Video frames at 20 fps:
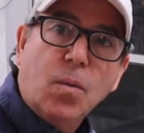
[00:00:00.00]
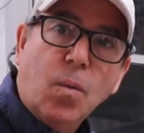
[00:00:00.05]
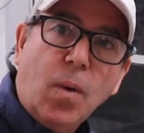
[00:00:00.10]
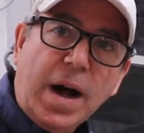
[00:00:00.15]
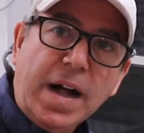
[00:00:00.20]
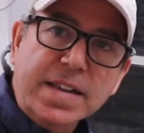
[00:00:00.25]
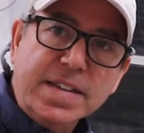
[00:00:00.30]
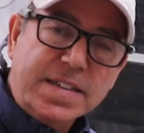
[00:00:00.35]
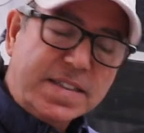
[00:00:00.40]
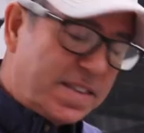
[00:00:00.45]

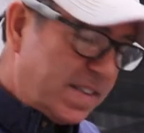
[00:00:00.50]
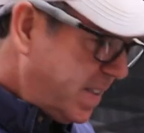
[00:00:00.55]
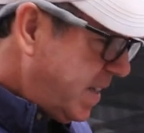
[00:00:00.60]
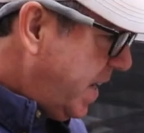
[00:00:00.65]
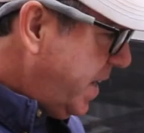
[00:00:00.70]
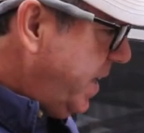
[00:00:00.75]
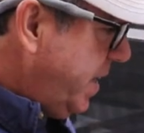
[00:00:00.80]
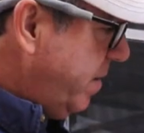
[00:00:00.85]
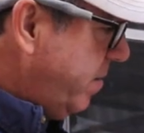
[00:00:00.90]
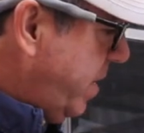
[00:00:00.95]
while it's
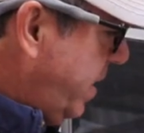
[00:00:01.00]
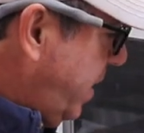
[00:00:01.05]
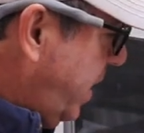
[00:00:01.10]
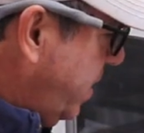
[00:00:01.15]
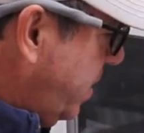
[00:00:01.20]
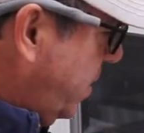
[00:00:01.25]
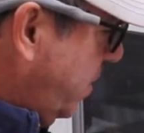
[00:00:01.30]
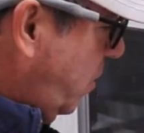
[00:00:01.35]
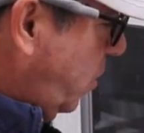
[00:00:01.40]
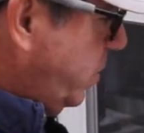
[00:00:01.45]
setting. And
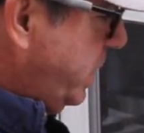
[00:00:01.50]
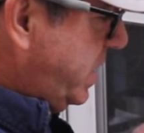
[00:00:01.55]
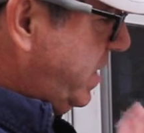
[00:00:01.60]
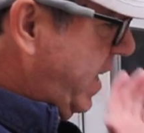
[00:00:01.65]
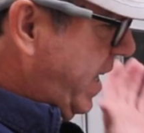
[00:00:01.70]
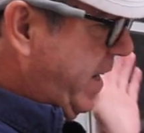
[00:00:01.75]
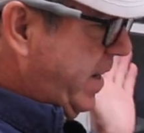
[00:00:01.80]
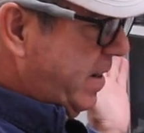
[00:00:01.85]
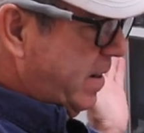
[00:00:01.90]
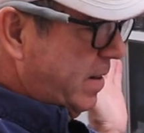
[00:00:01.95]
I can always
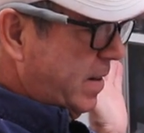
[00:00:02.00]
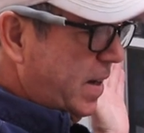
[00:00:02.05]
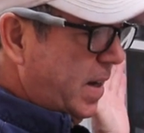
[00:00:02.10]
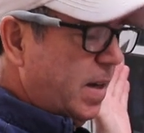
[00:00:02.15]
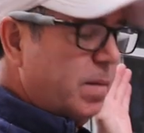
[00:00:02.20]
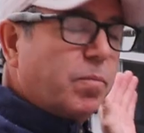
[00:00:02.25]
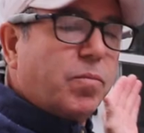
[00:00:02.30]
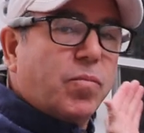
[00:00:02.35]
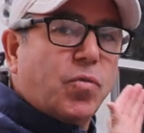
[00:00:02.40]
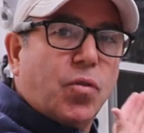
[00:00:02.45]
take
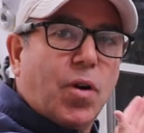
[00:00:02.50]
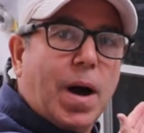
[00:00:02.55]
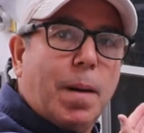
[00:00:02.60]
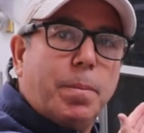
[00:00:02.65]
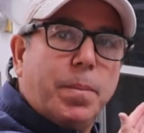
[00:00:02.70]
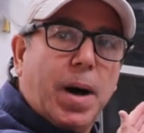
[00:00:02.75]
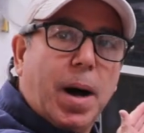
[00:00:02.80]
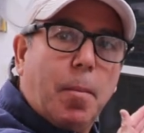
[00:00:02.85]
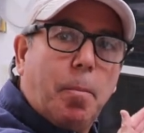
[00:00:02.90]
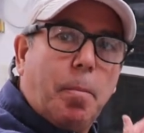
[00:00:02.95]
and
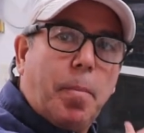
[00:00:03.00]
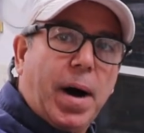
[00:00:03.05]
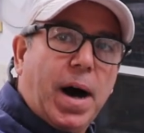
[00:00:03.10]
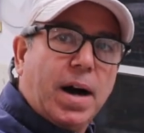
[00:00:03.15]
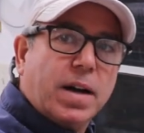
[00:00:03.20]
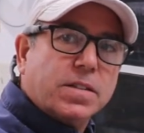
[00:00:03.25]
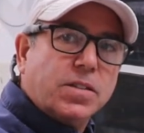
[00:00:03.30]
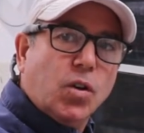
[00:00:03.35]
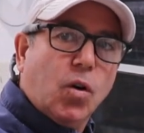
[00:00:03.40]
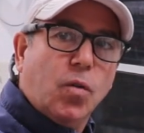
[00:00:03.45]
drop a
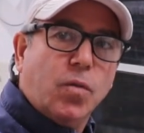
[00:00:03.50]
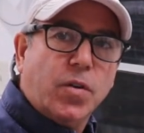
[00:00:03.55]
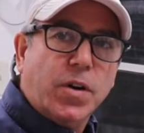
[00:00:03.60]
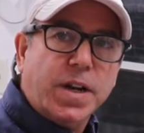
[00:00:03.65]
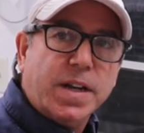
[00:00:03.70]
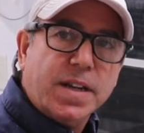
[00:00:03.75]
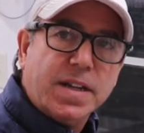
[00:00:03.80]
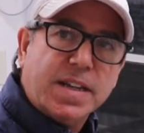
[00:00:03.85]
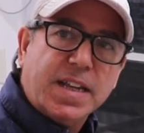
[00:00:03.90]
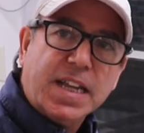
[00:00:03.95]
box over
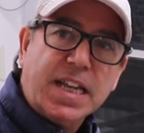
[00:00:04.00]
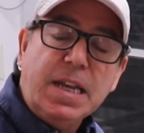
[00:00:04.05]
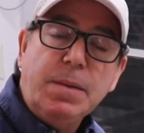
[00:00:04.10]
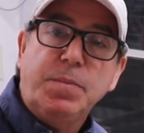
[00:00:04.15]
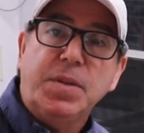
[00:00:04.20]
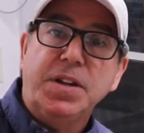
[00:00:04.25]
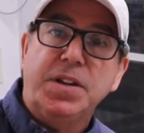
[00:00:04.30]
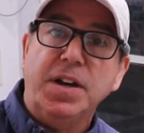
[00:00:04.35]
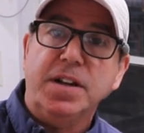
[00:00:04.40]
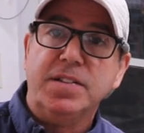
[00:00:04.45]
it to
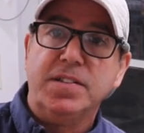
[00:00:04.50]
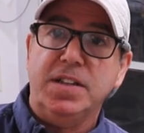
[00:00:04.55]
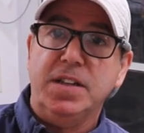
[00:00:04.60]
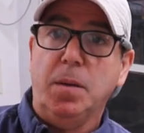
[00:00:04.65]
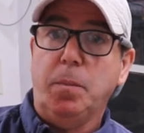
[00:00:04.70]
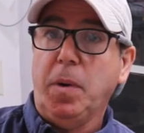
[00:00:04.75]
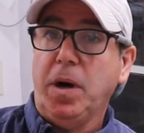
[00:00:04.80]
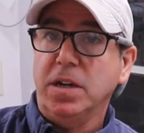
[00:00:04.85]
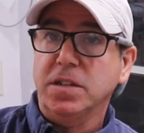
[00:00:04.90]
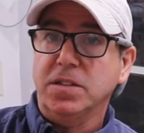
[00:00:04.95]
keep the dust and
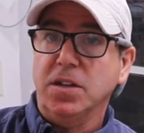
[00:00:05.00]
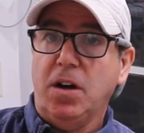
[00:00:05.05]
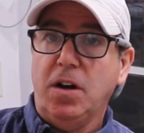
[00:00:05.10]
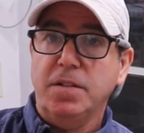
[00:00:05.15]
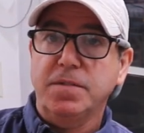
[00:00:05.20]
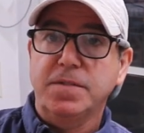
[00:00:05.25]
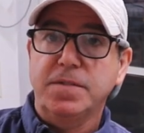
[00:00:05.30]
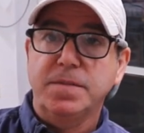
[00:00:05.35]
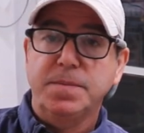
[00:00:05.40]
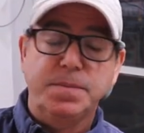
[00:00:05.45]
the bugs
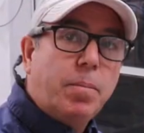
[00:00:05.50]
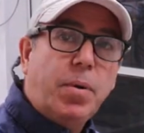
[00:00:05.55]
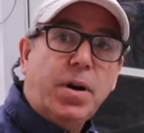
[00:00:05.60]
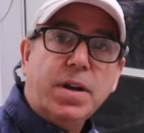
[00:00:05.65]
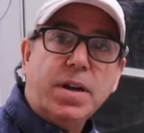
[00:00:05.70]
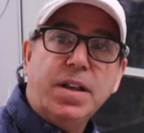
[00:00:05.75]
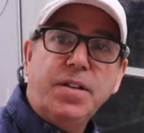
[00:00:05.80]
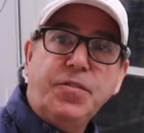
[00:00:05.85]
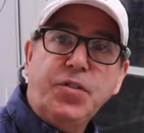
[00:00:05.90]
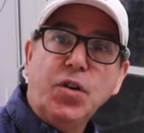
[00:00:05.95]
off.
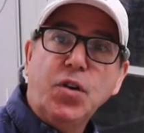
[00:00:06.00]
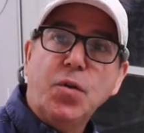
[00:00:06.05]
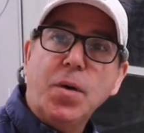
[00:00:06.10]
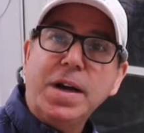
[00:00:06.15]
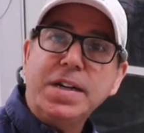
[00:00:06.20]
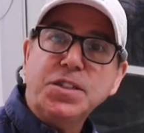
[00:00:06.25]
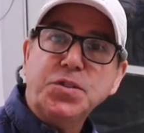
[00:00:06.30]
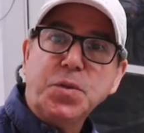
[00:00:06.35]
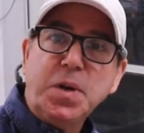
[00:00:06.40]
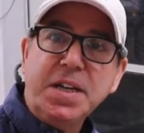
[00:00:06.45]
But if you
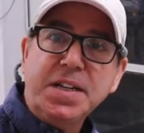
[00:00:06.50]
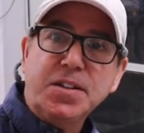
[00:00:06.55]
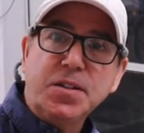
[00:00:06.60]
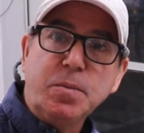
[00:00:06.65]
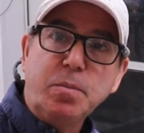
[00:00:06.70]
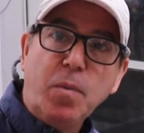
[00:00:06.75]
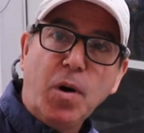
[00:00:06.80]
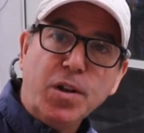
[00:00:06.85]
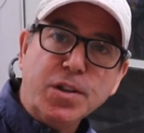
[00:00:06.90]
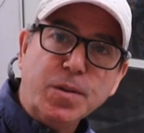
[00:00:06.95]
graduate
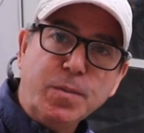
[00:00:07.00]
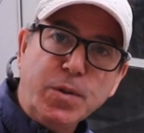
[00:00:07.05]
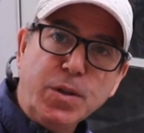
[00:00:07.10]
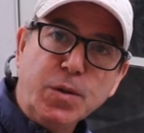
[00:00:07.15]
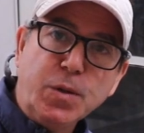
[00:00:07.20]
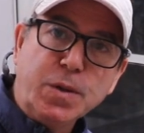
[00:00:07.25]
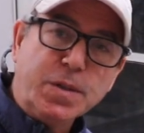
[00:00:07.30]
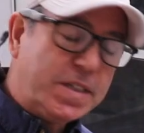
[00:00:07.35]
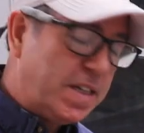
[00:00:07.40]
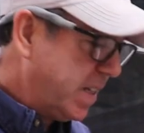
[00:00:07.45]
to multiple
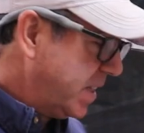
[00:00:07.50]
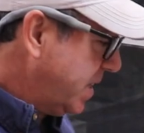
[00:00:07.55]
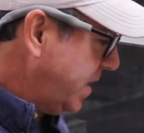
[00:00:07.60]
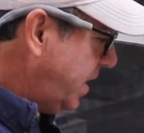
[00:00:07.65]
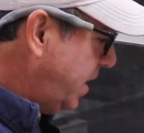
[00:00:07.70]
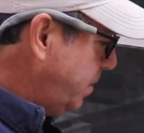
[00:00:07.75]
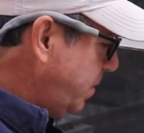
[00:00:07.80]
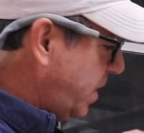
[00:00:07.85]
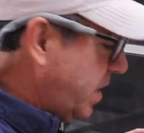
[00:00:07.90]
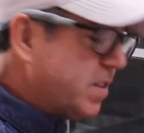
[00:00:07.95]
lures at a
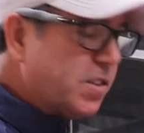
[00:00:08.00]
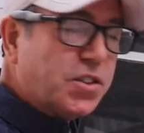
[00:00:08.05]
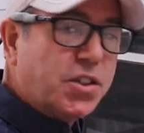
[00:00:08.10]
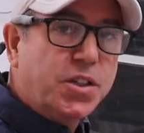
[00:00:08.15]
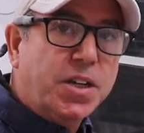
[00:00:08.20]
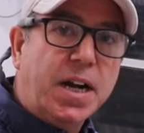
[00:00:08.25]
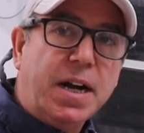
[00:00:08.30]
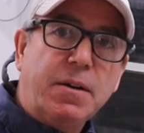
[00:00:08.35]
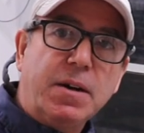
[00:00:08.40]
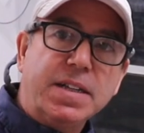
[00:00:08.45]
time, I'll show
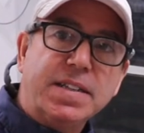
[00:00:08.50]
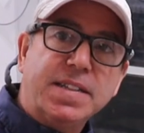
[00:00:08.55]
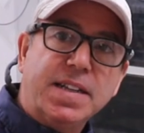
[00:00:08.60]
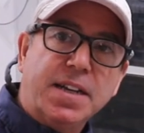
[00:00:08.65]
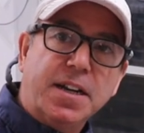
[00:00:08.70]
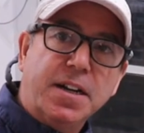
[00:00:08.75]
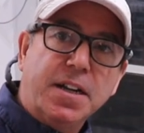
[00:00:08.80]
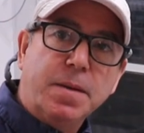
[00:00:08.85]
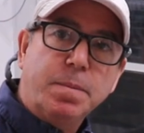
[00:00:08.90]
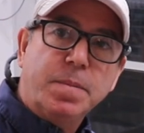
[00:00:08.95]
you how I
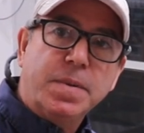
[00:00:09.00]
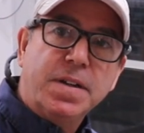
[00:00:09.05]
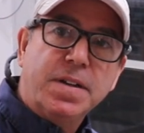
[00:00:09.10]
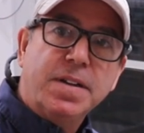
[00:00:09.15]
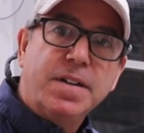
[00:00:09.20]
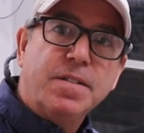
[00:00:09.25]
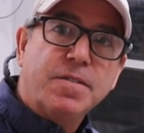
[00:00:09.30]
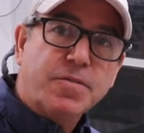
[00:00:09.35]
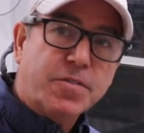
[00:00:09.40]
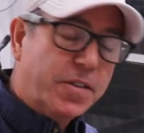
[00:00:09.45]
set it up
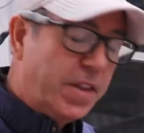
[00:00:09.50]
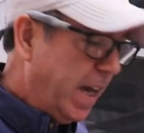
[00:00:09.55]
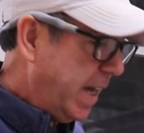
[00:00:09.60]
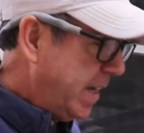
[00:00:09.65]
for